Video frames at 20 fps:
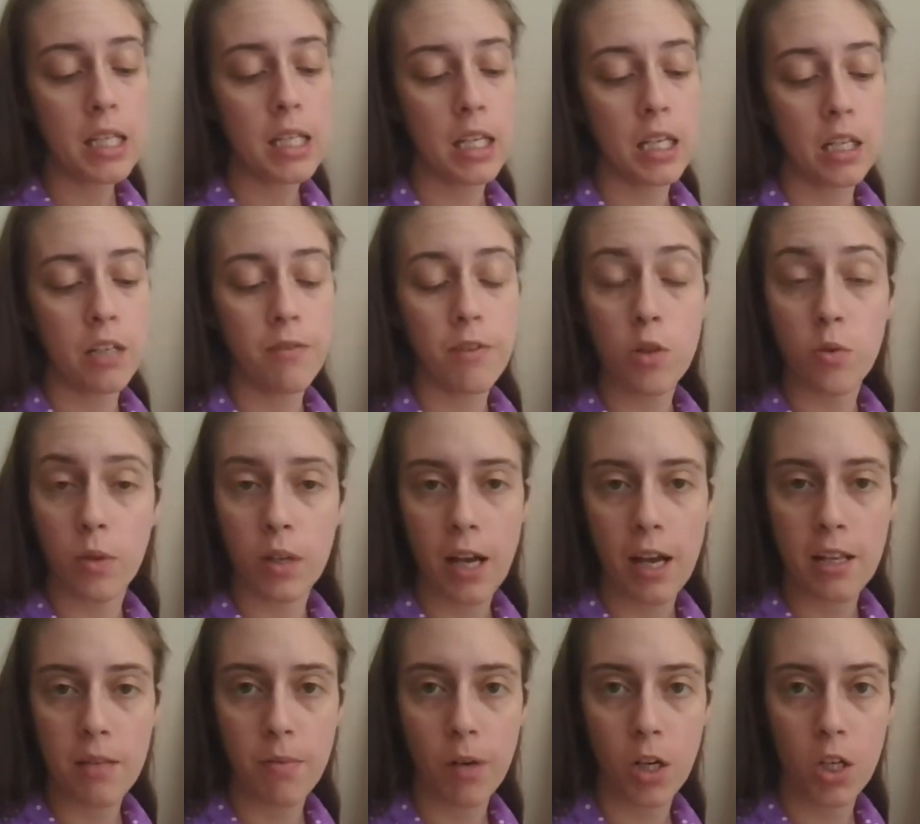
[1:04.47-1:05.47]
individual
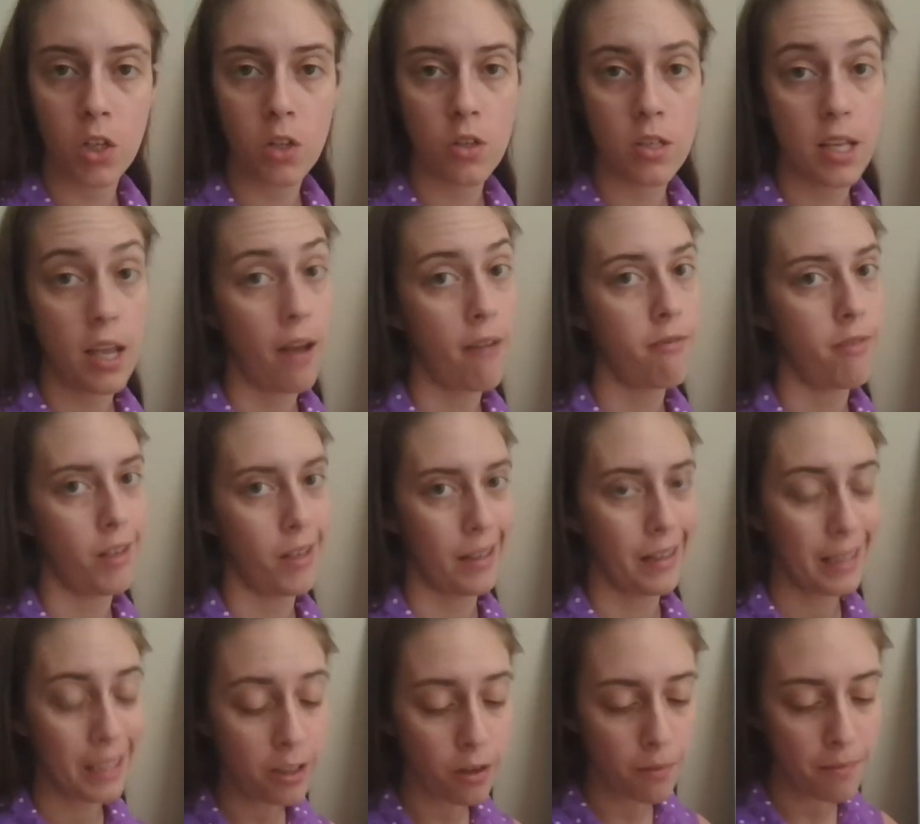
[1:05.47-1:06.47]
gas particles have very
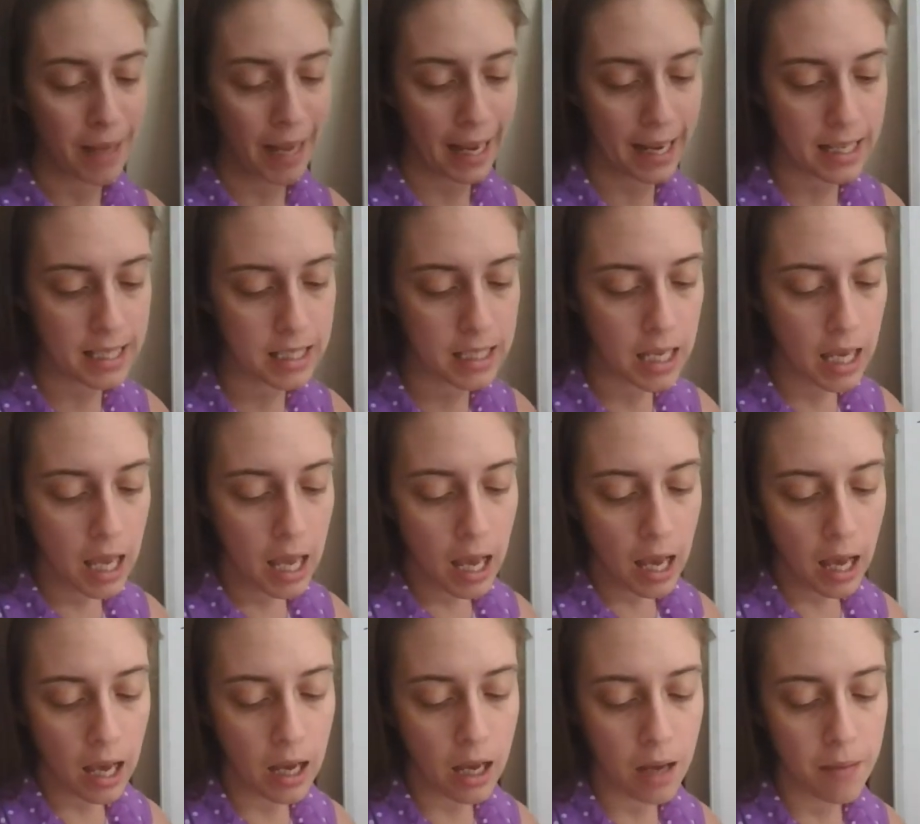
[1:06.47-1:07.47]
little mass,
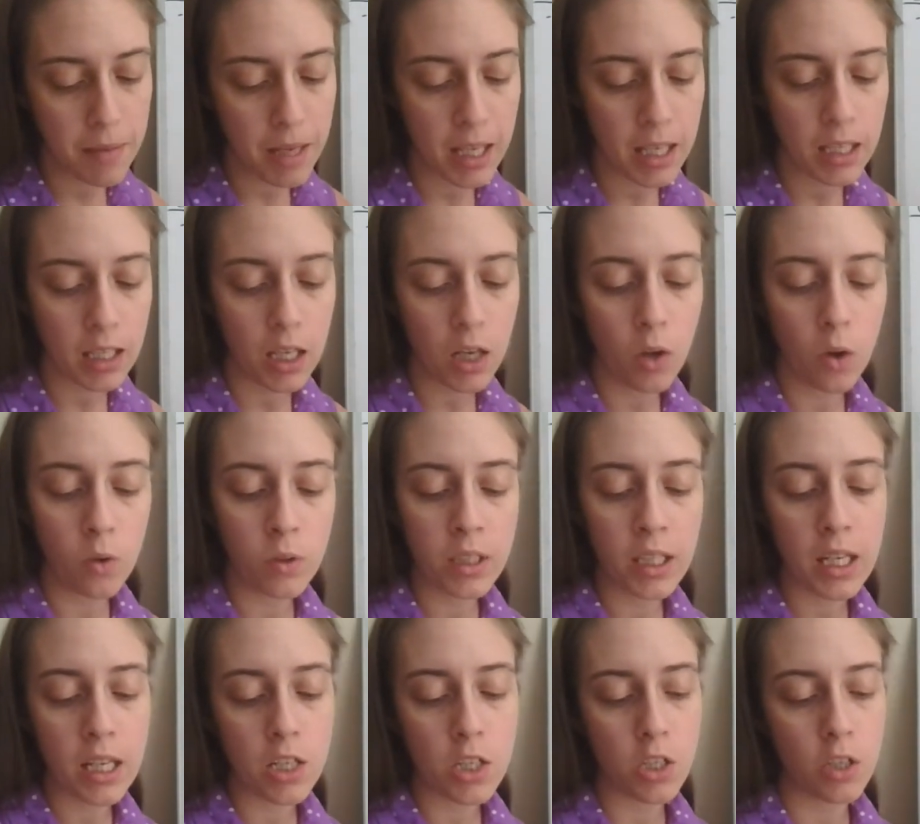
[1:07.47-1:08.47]
it
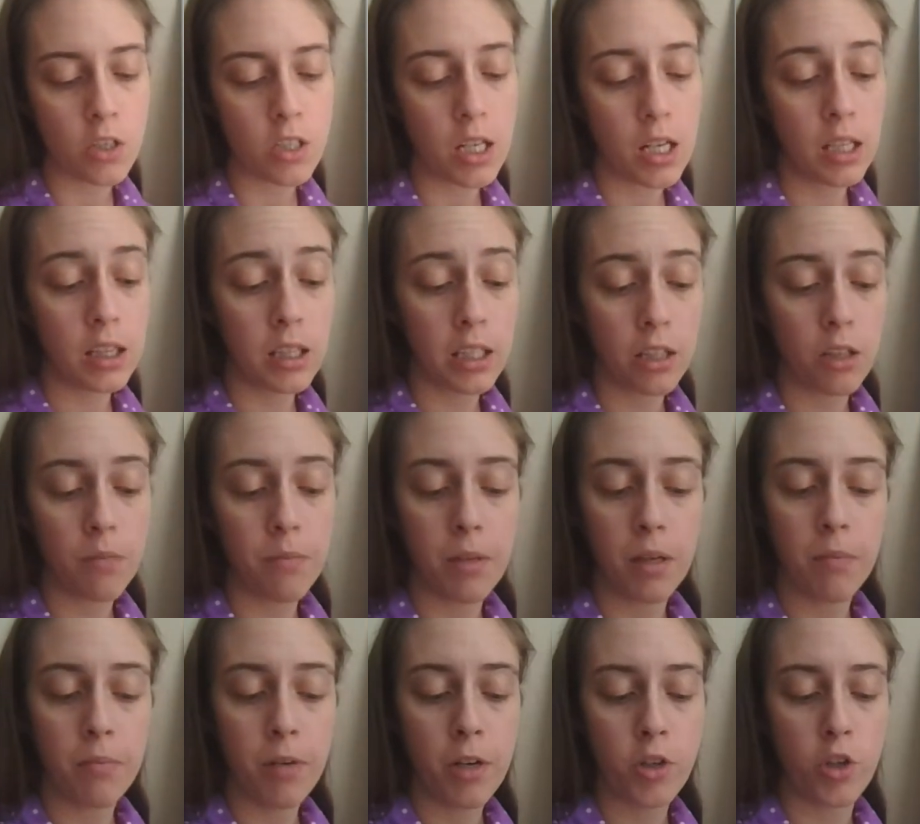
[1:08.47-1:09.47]
only exerts a little bit
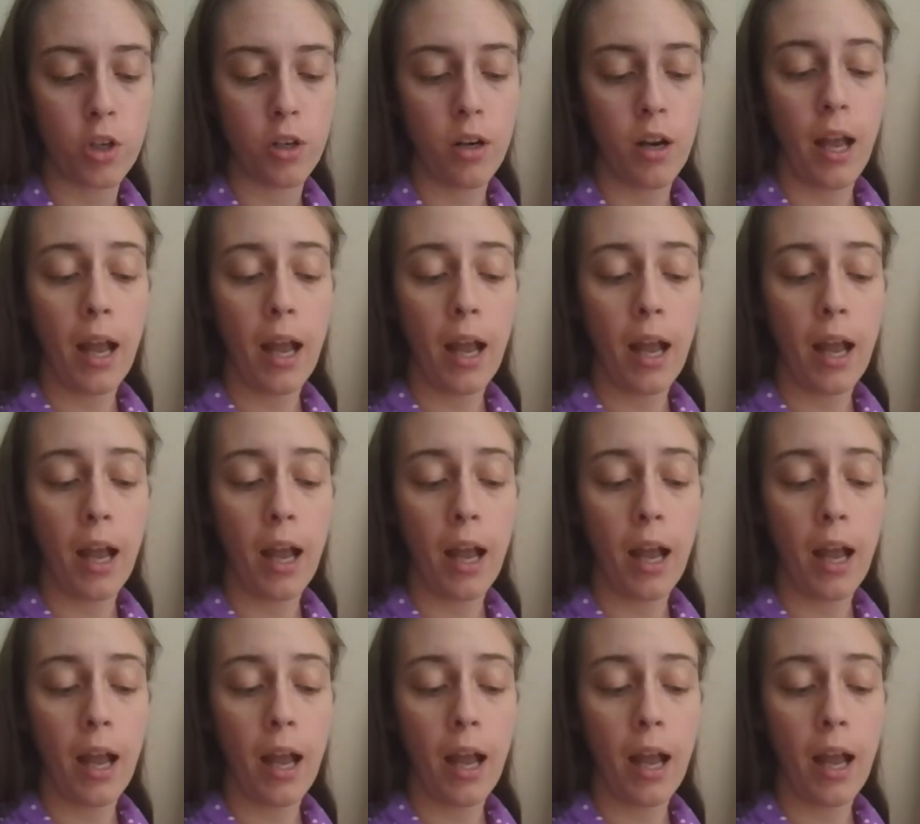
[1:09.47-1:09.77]
of pressure.